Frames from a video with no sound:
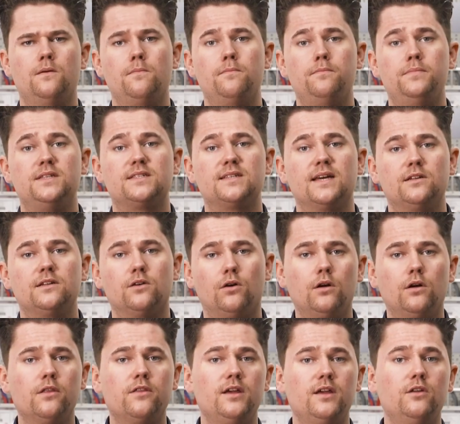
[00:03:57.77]
Beside
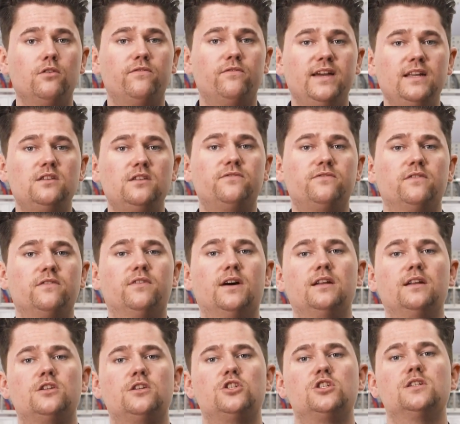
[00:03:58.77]
all the innovative
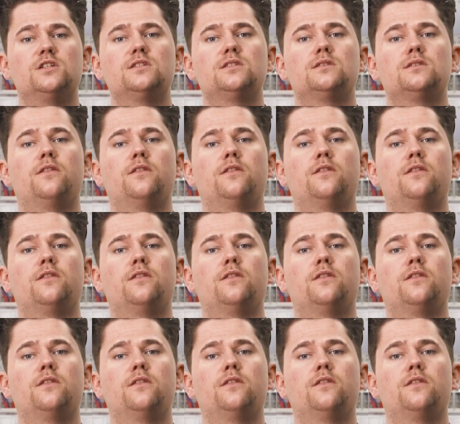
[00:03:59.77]
advantages